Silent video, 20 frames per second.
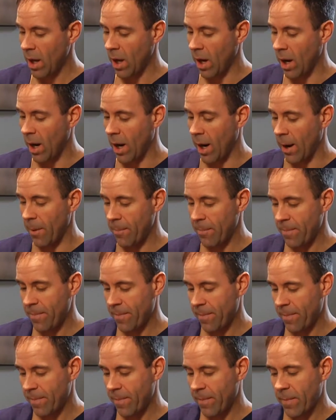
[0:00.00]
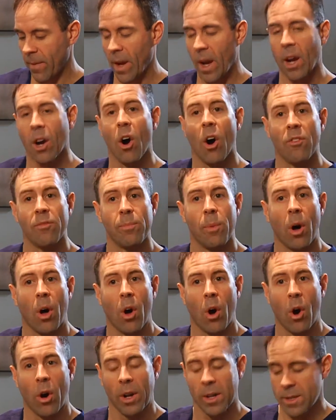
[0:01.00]
a golf
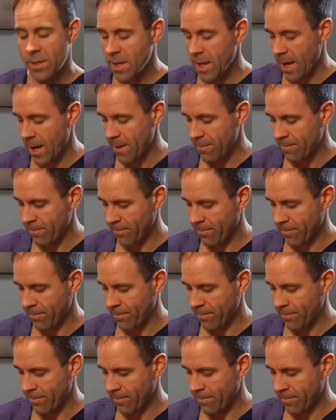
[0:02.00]
ball on a tee.